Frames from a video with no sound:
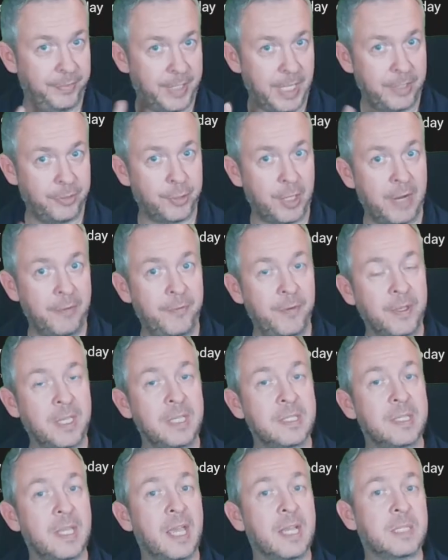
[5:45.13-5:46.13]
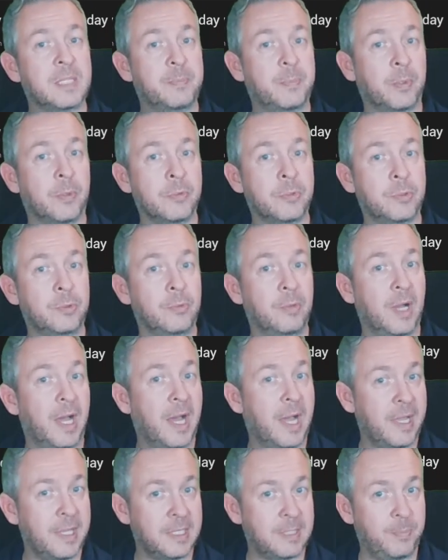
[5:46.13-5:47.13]
that traffic is exposed to
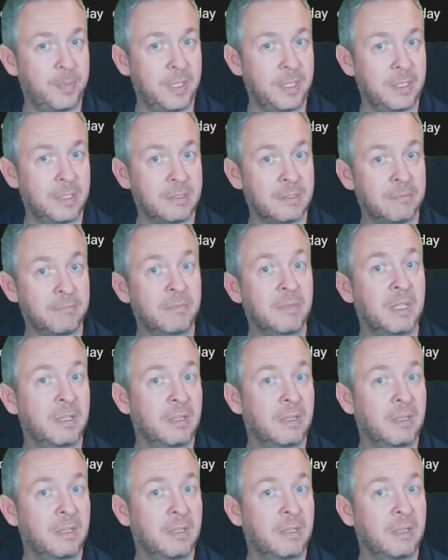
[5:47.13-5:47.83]
ISPs,